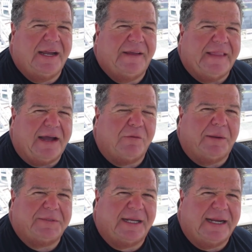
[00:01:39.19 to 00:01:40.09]
And that
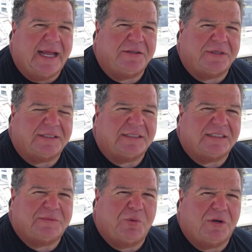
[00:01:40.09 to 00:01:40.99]
website address
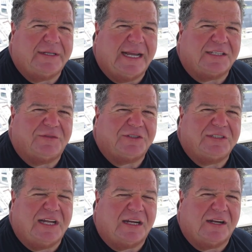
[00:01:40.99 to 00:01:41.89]
is
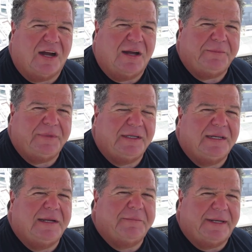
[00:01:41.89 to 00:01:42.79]
sport-fishing.com.